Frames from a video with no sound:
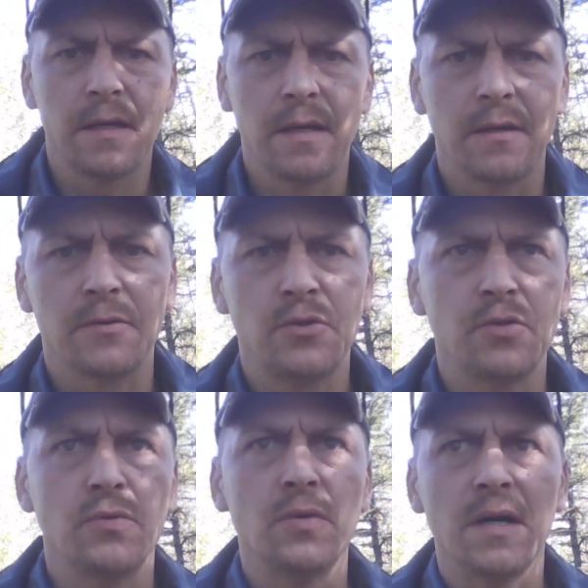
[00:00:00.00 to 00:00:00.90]
here
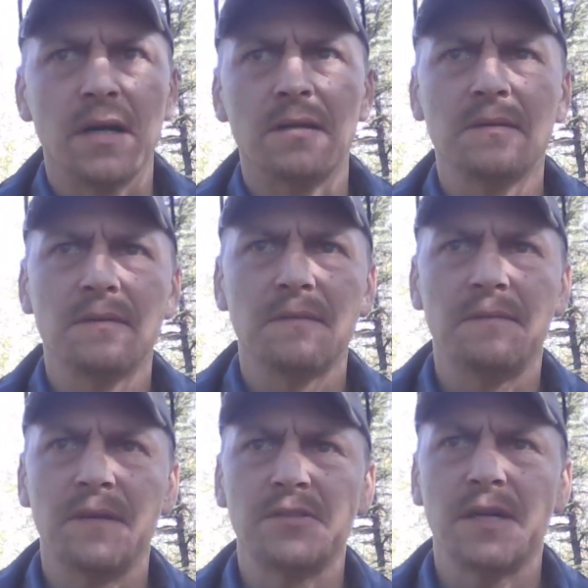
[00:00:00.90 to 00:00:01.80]
to uh,
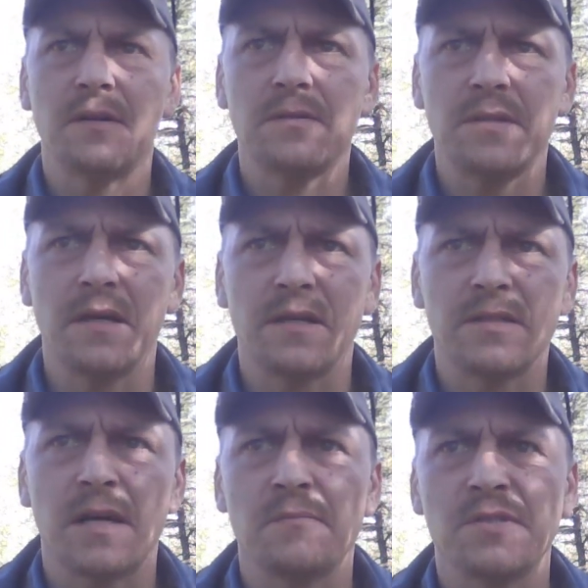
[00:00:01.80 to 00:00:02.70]
finish out uh,
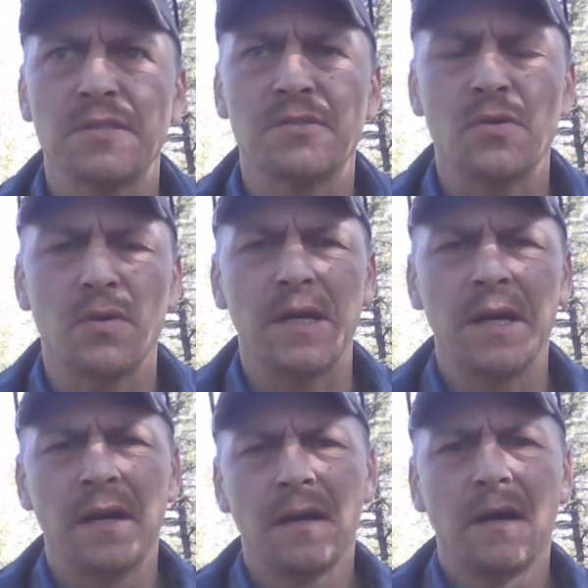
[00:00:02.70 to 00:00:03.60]
Thomas's story.
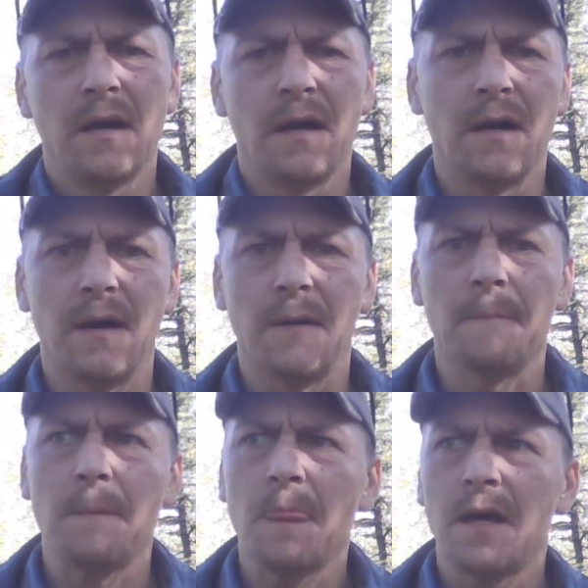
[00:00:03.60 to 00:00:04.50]

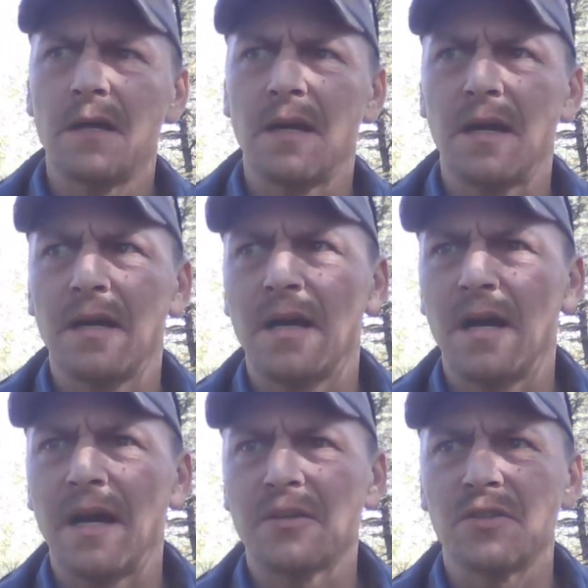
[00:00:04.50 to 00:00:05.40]
Um,
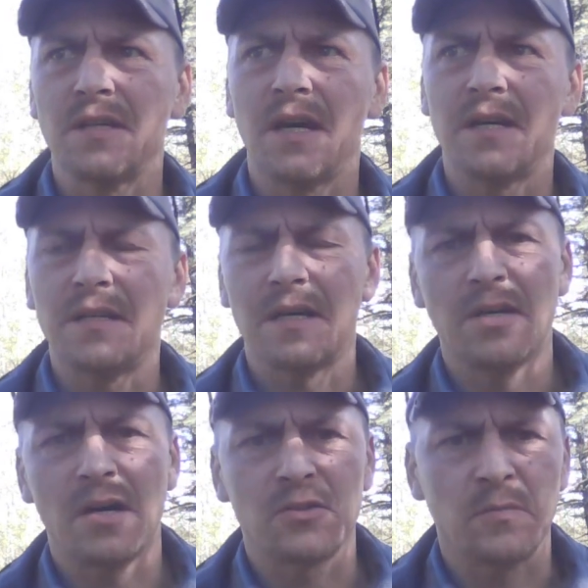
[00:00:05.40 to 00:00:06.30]
I actually I, I,
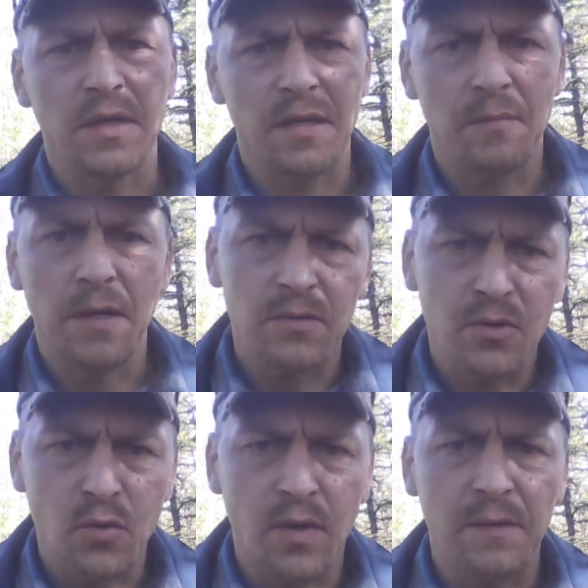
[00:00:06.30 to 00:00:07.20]
talked to him again about
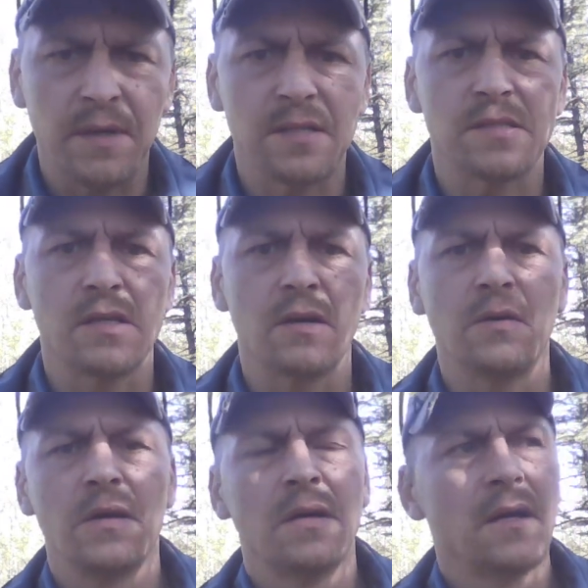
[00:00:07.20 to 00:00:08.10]
20 minutes ago.
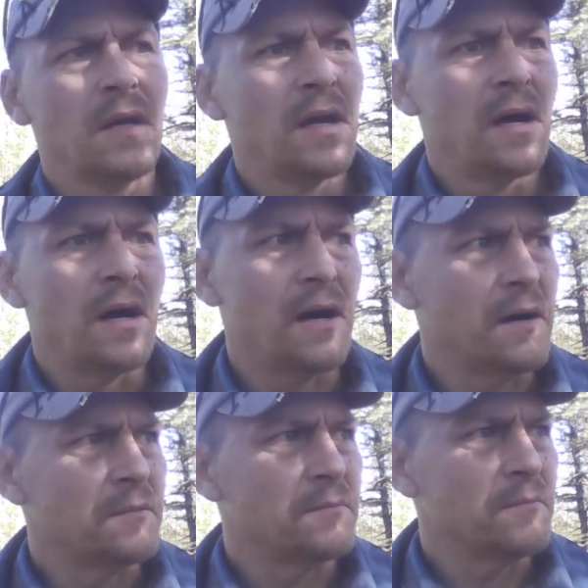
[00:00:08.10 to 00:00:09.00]

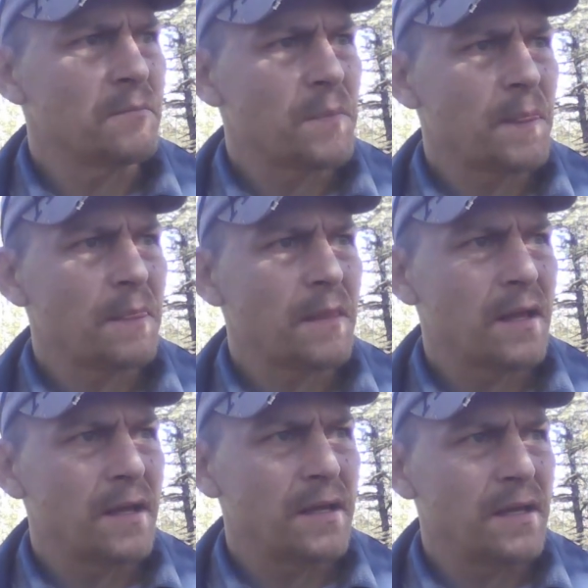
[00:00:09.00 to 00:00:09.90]
Um,
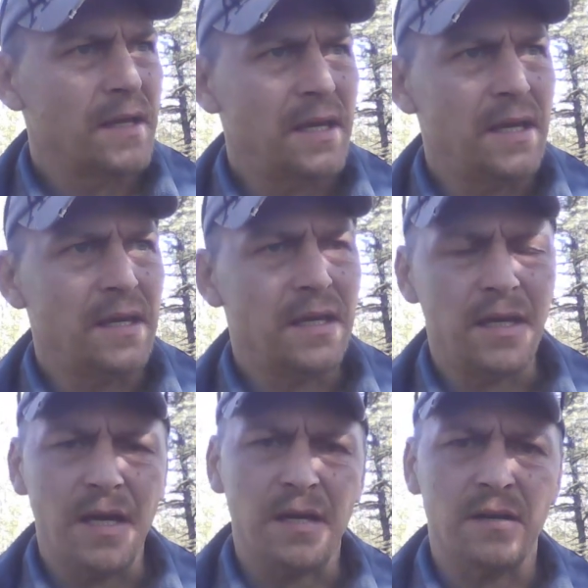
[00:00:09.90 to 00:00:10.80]
he
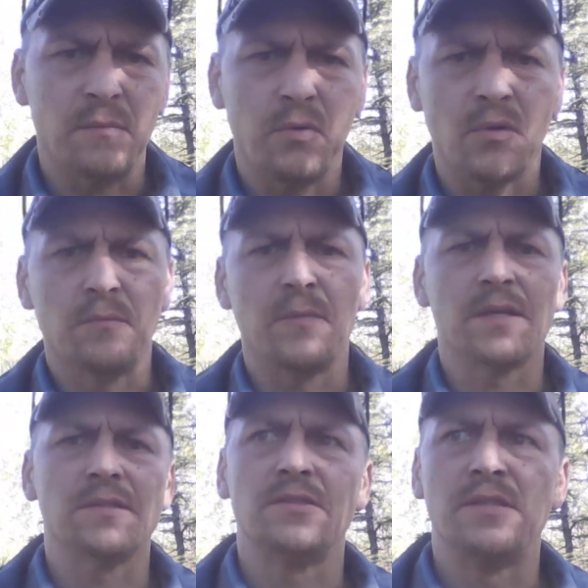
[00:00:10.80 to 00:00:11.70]
he had an important
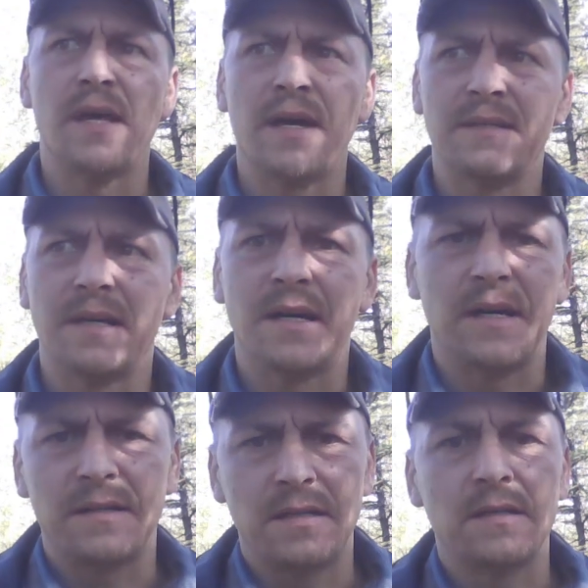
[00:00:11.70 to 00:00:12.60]
message that
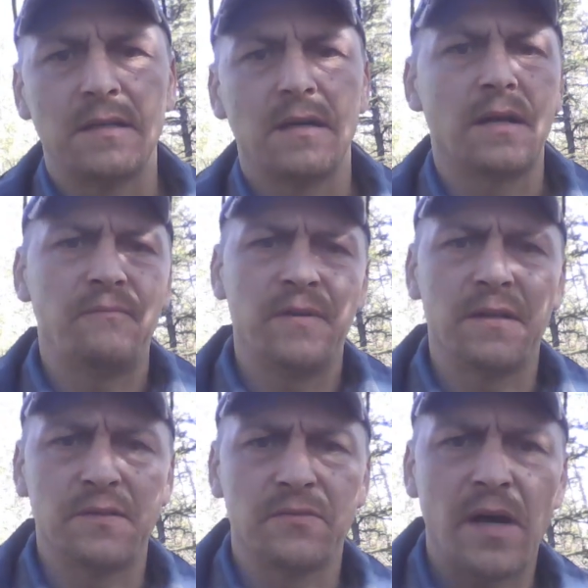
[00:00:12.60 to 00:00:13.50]
uh, I
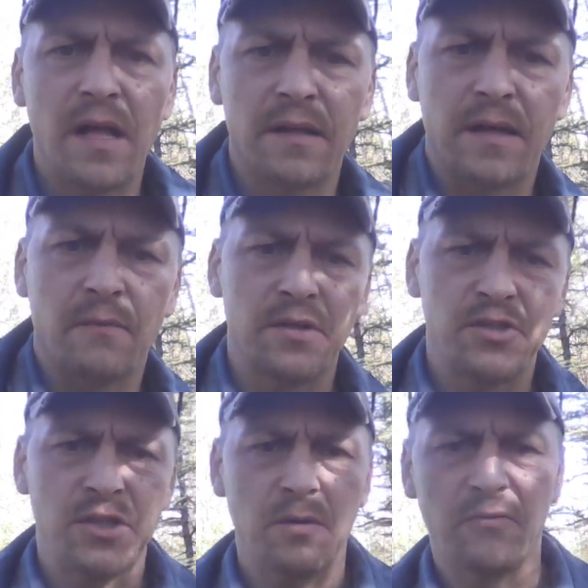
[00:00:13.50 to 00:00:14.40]
feel is valid. I'm going to
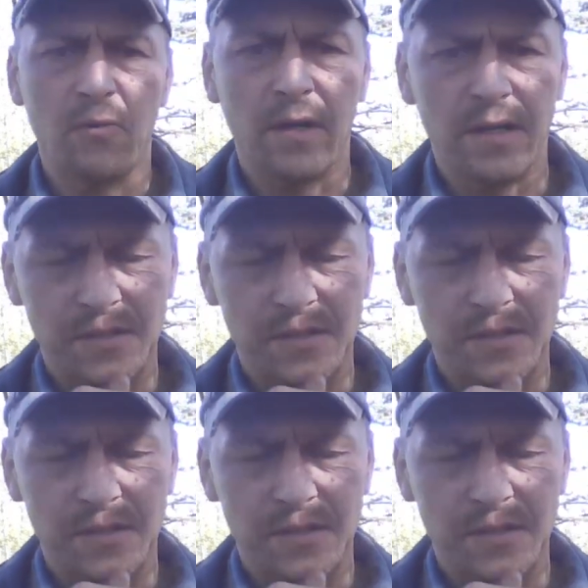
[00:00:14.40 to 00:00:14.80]
share before I get